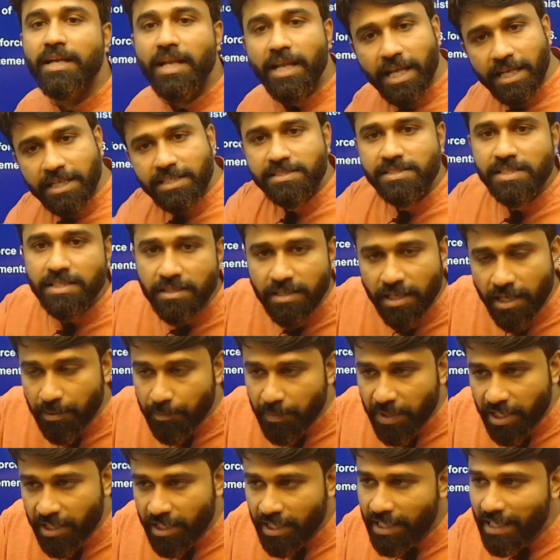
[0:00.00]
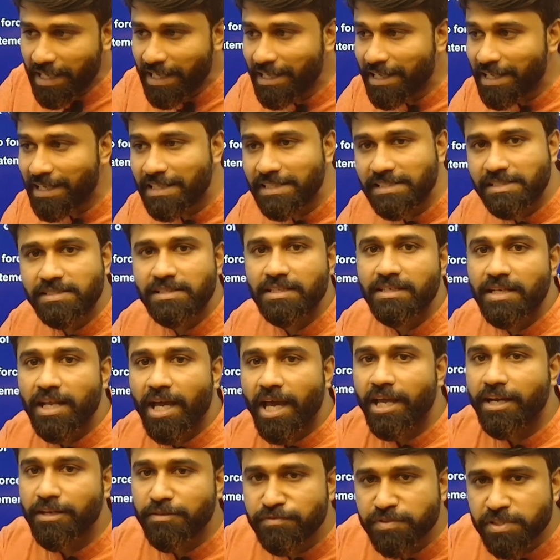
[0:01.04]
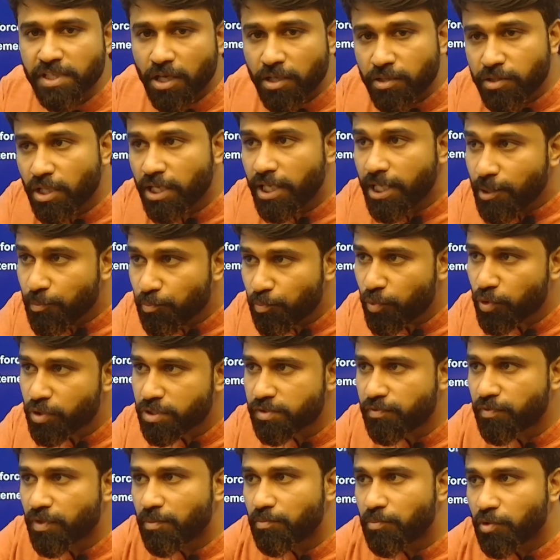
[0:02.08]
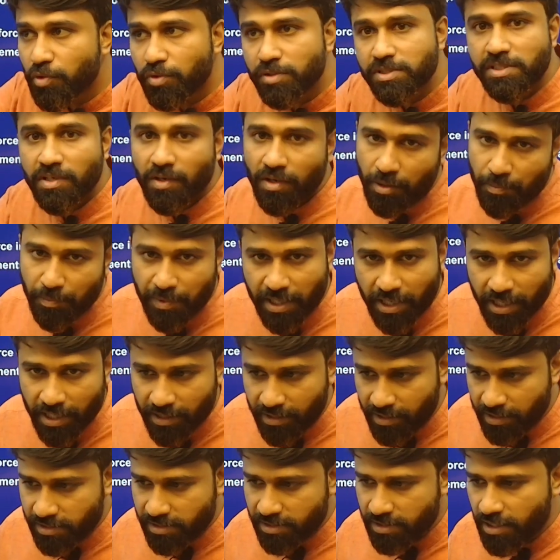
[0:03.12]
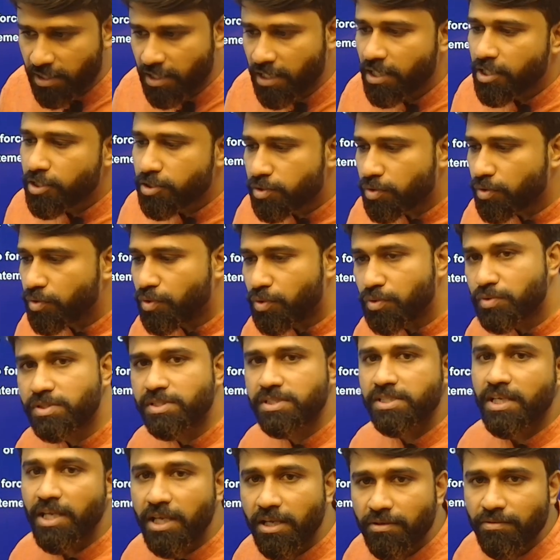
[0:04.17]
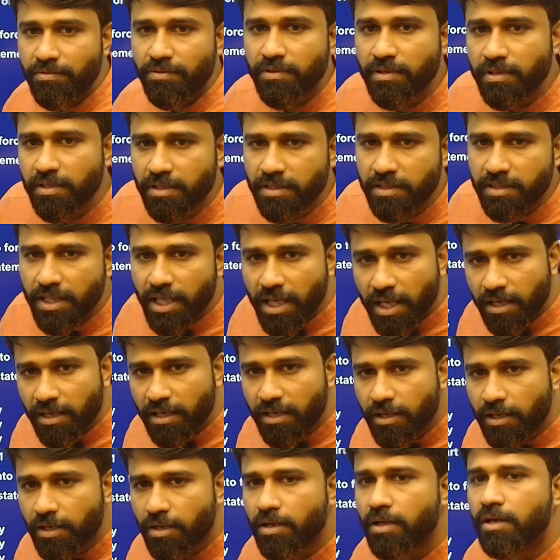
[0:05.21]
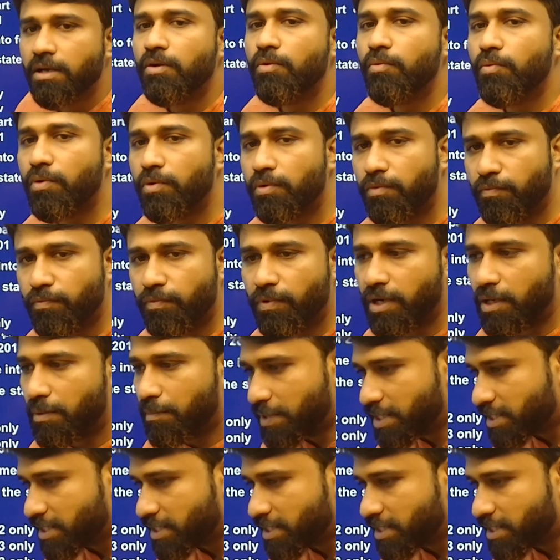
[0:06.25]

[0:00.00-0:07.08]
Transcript: increase the tariffs on the imports from those developed countries. So, to save their own farmers,